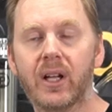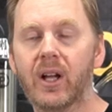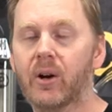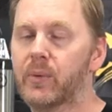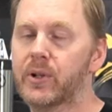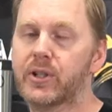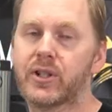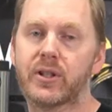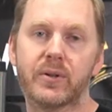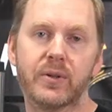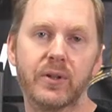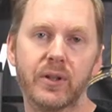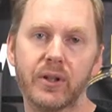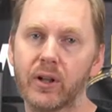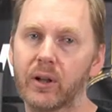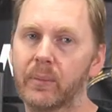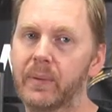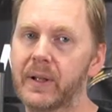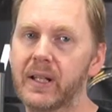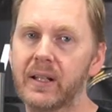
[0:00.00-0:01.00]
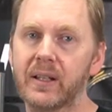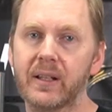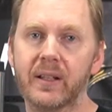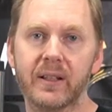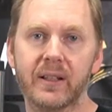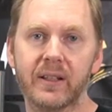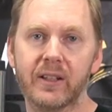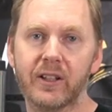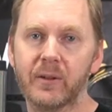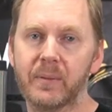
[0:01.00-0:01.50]
which you'll be,
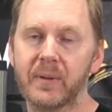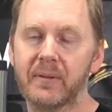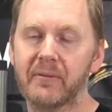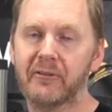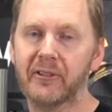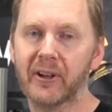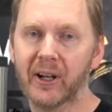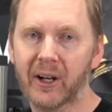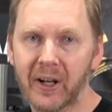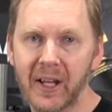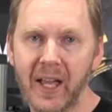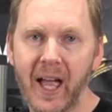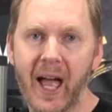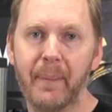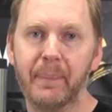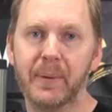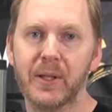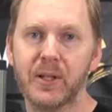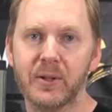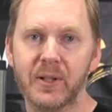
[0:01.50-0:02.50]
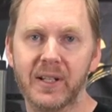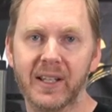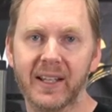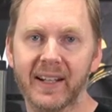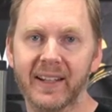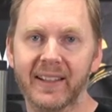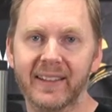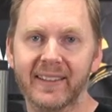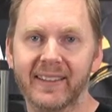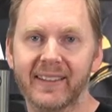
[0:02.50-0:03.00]
you'll be very happy you did.
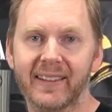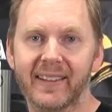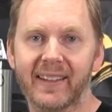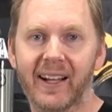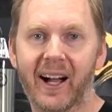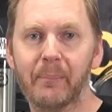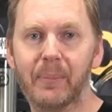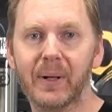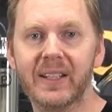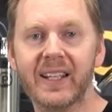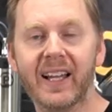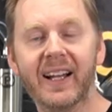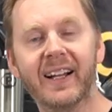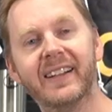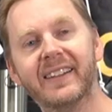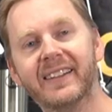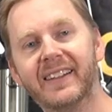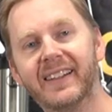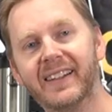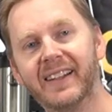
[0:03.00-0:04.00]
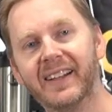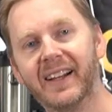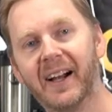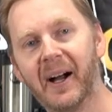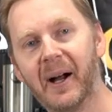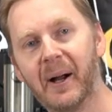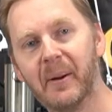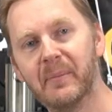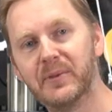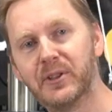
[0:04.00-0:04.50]
But yeah,
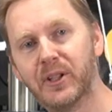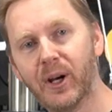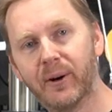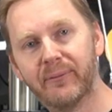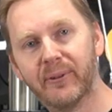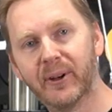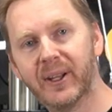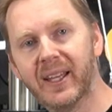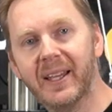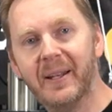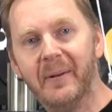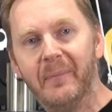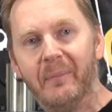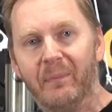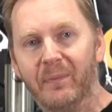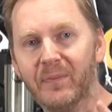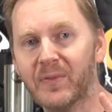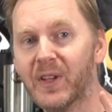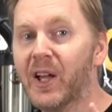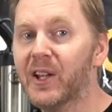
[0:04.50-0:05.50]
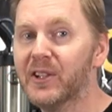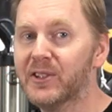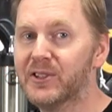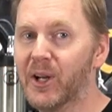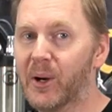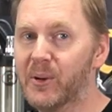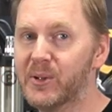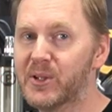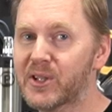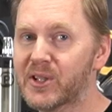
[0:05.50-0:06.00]
um, don't forget,
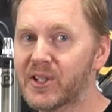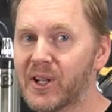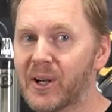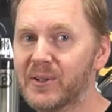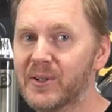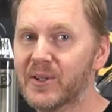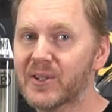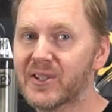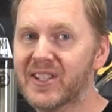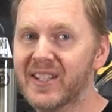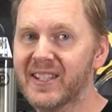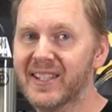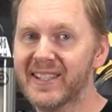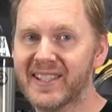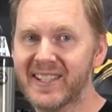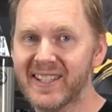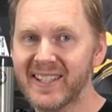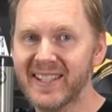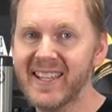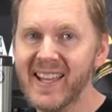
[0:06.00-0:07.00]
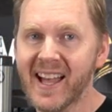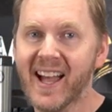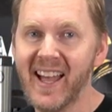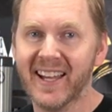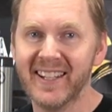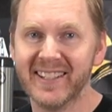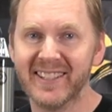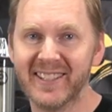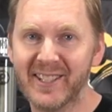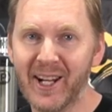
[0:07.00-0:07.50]
don't just own your C N C,
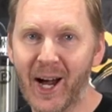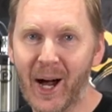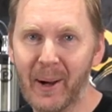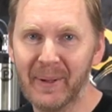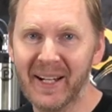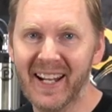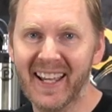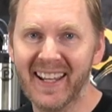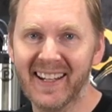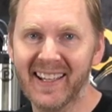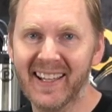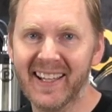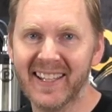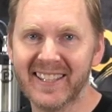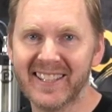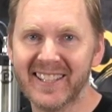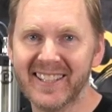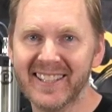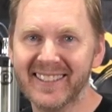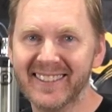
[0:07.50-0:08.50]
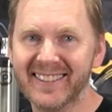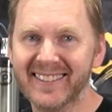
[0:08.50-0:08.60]
dominate it.